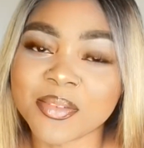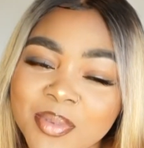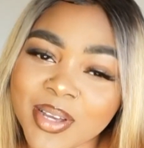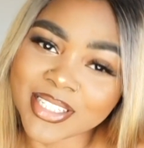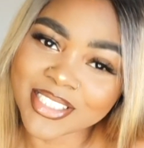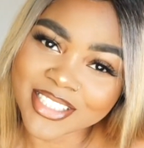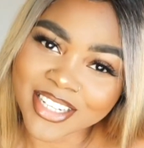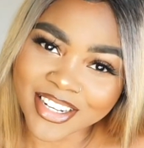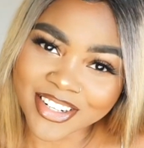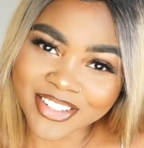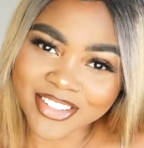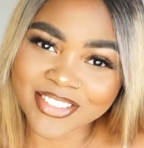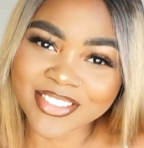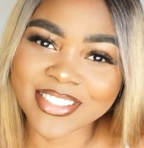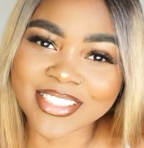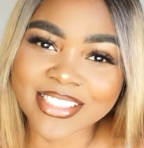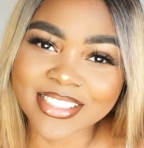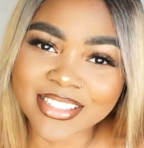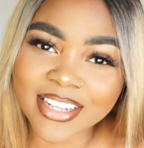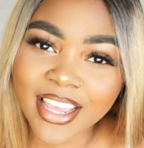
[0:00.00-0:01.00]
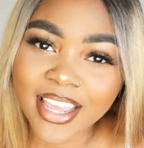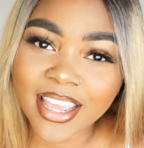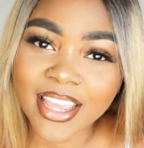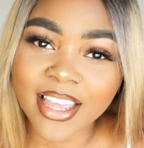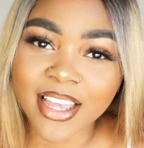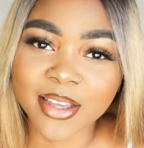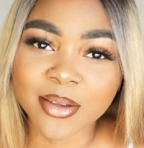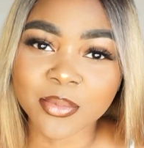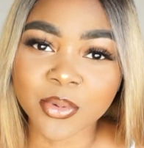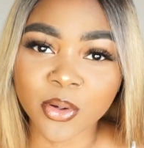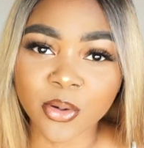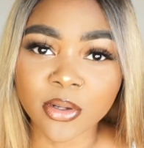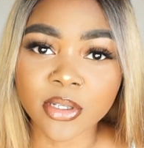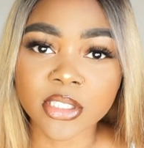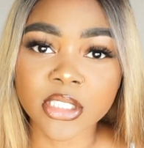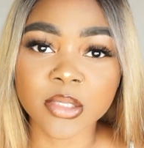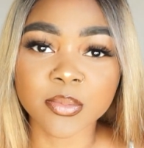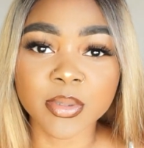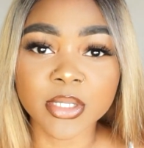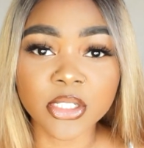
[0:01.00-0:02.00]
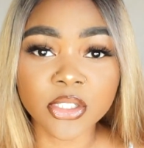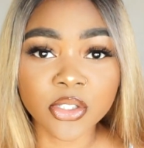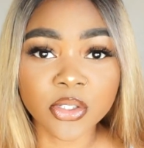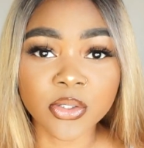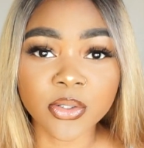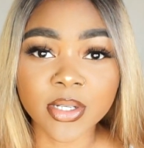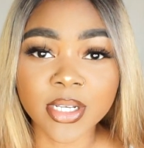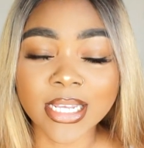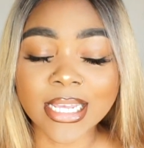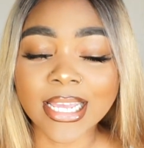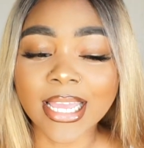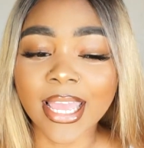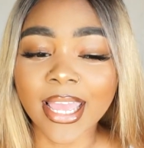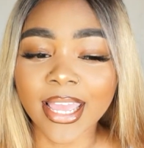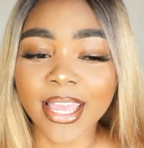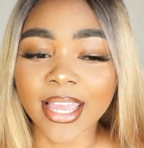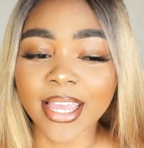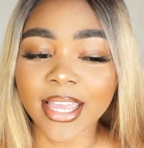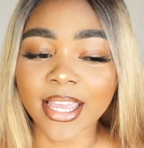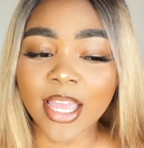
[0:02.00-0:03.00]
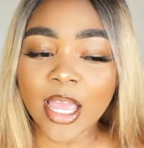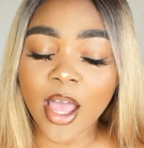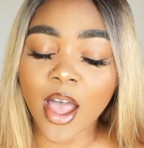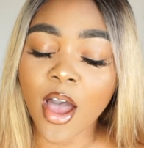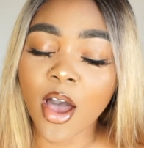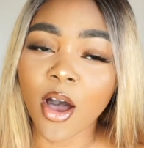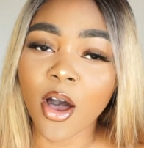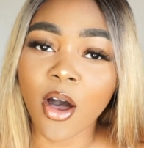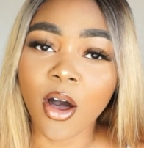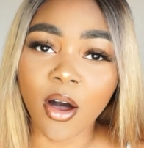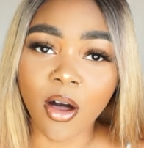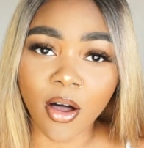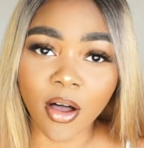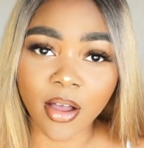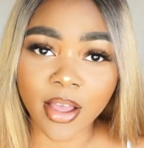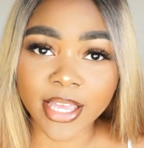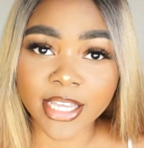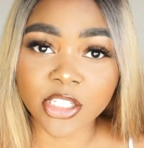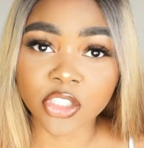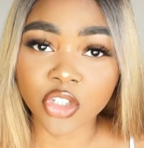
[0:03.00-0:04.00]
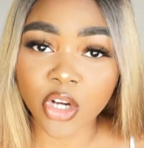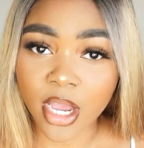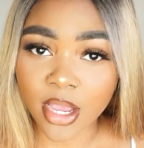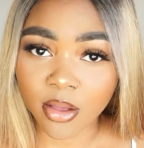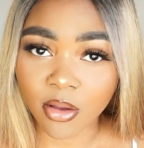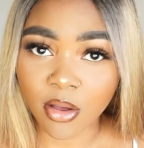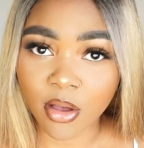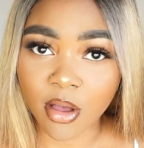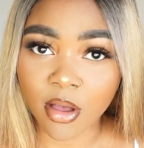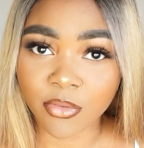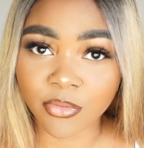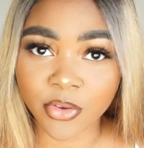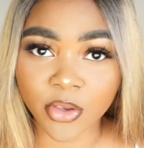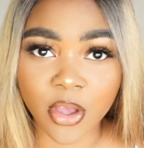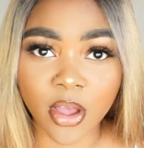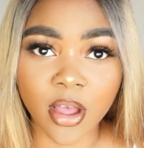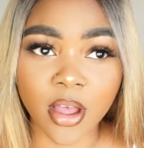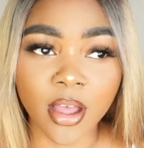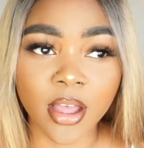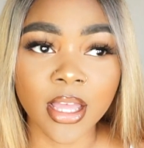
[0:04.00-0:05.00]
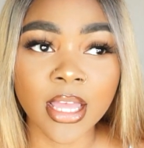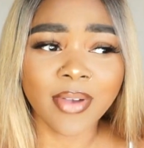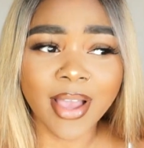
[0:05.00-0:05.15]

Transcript: to my channel. Today I'm going to be doing a haul, a trial haul for y'all.